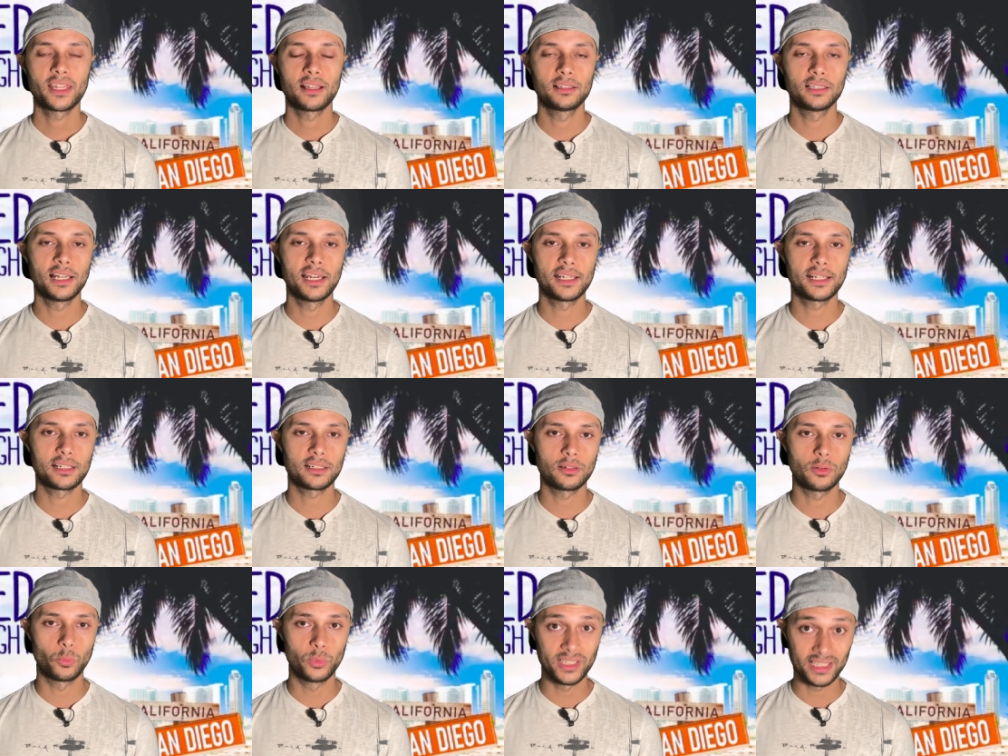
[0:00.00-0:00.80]

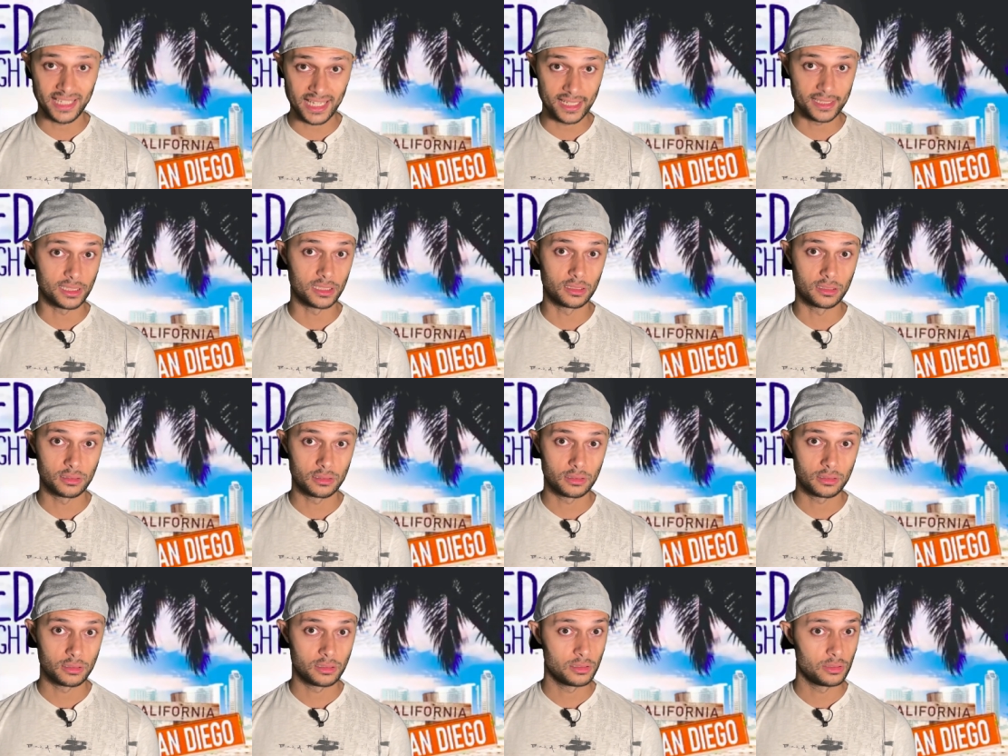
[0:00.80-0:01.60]
Like, we get it.
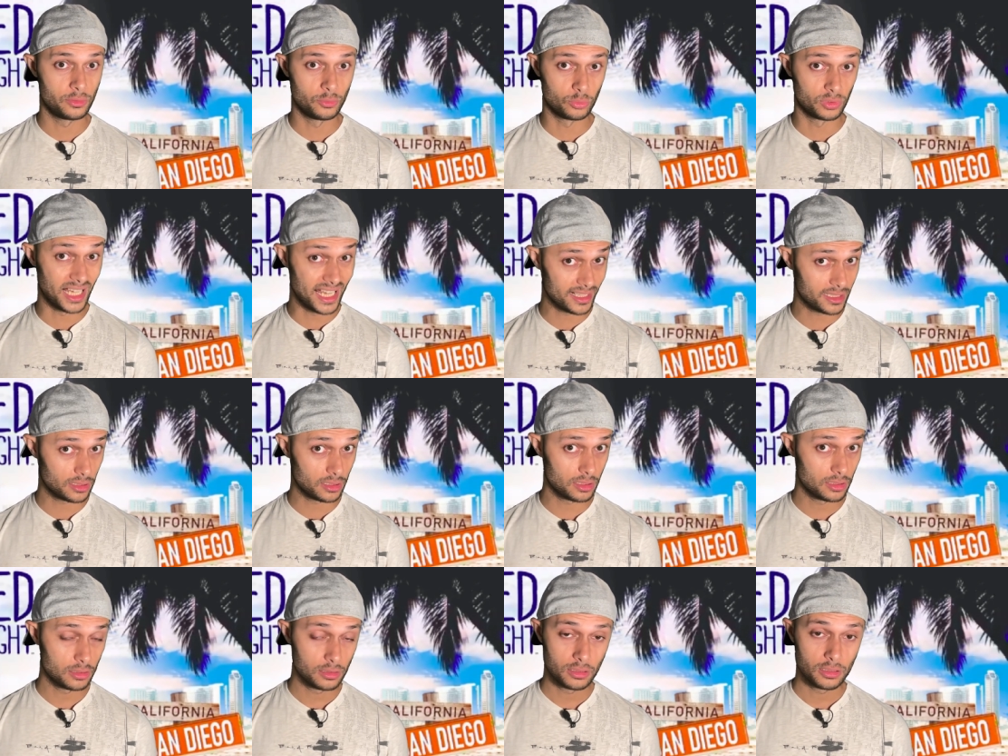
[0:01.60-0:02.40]
You like
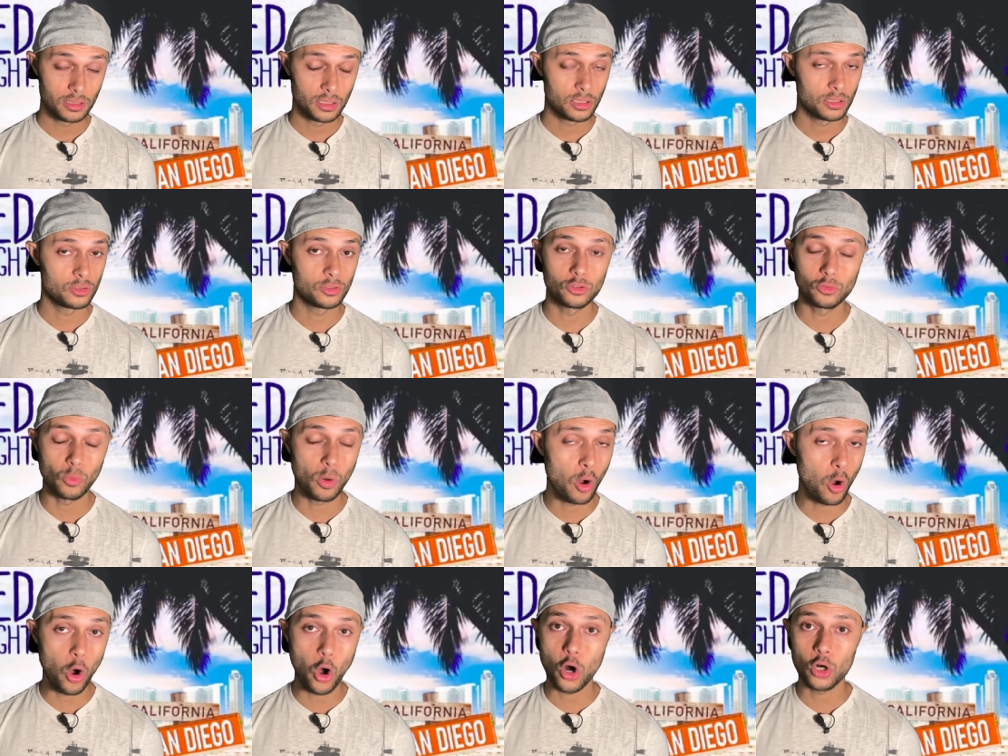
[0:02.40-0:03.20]
her. You
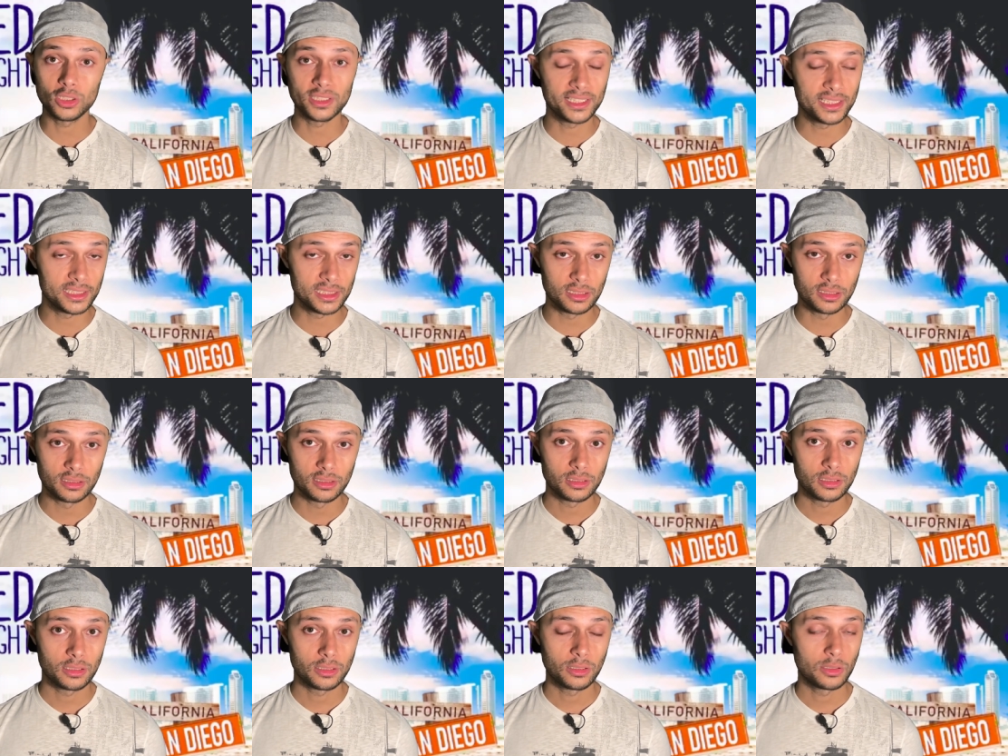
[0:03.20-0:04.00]
are all in.
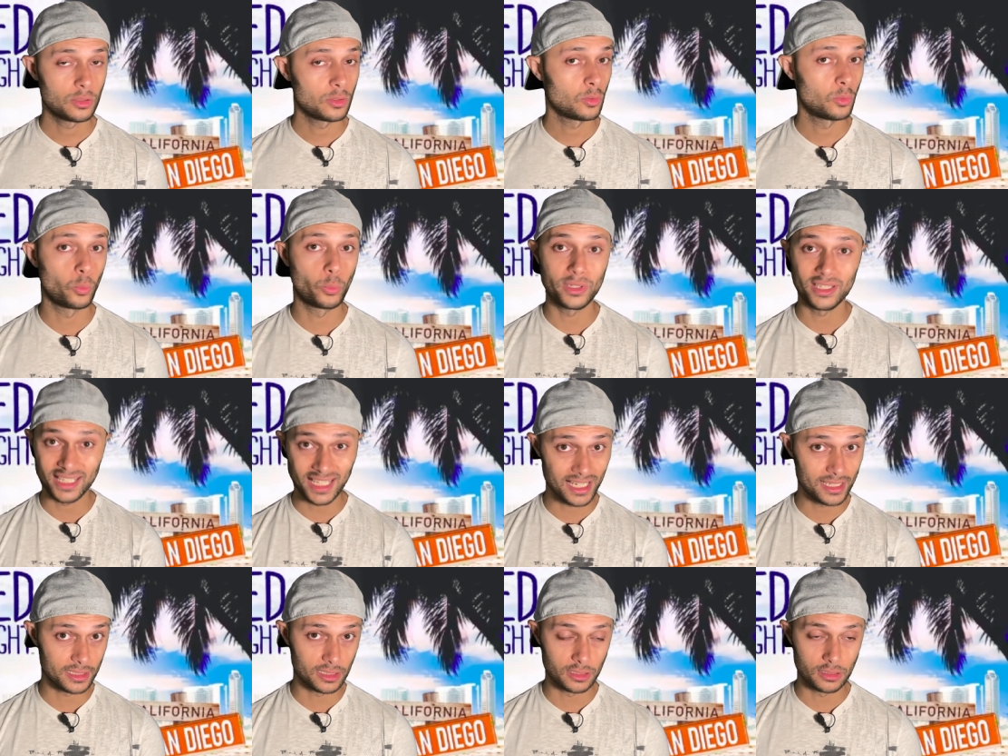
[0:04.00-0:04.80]
We
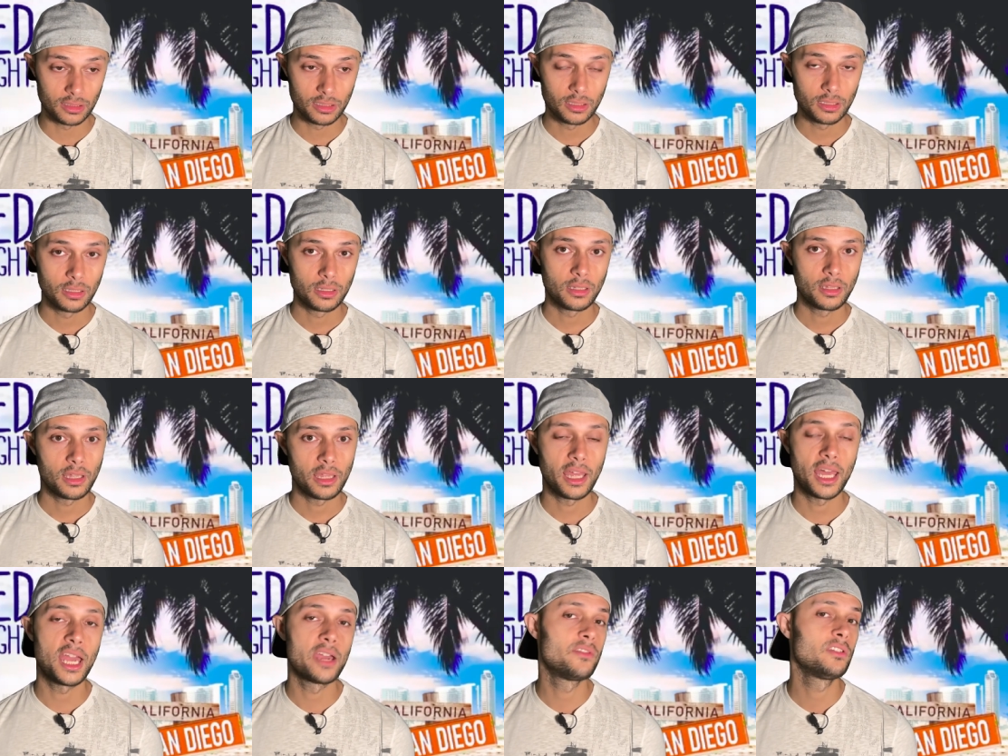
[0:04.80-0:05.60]
get it.
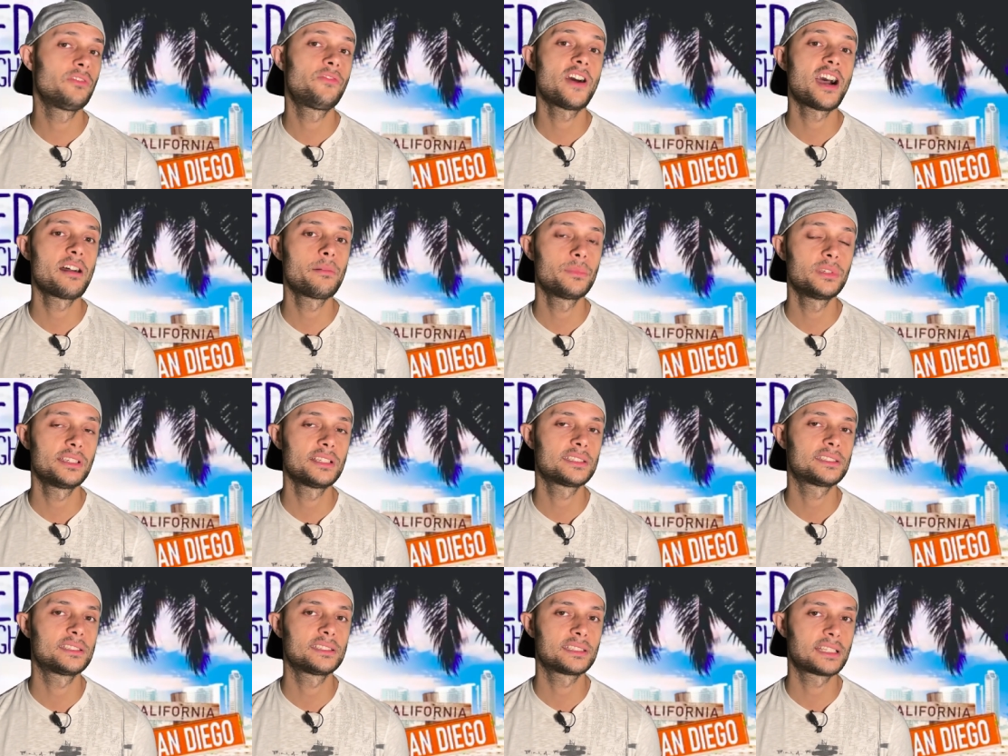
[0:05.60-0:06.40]
Every 5
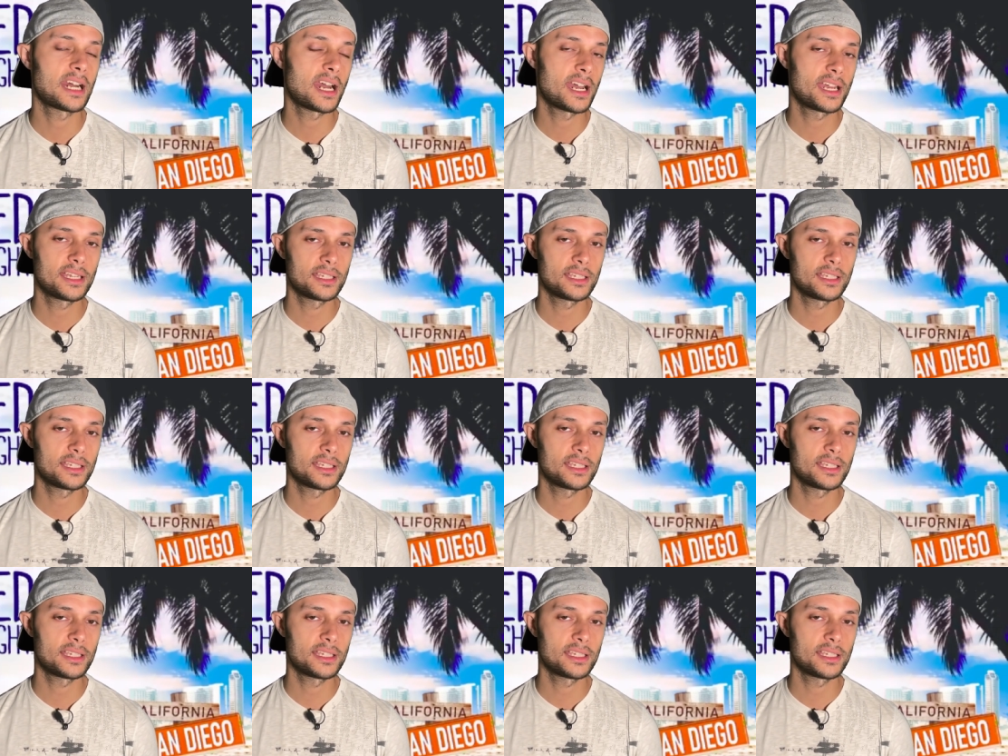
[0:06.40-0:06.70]
minutes, this guy,